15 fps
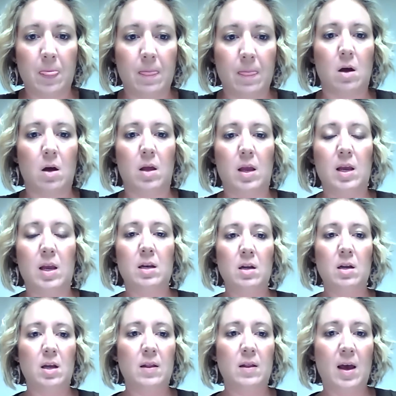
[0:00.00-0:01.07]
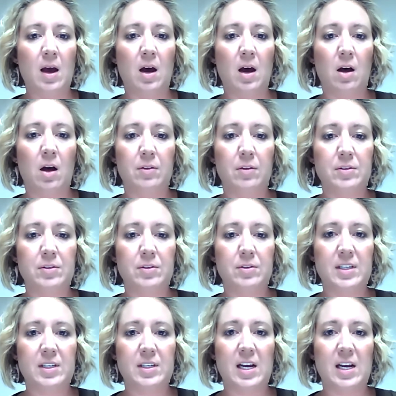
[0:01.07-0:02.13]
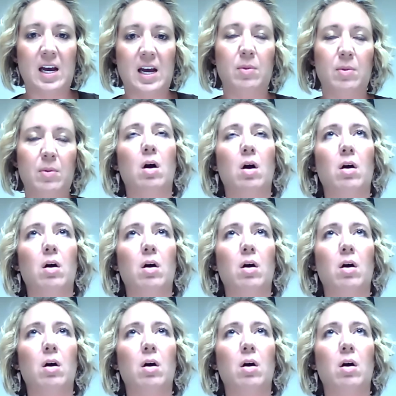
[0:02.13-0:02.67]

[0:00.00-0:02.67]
in the health tab, if you are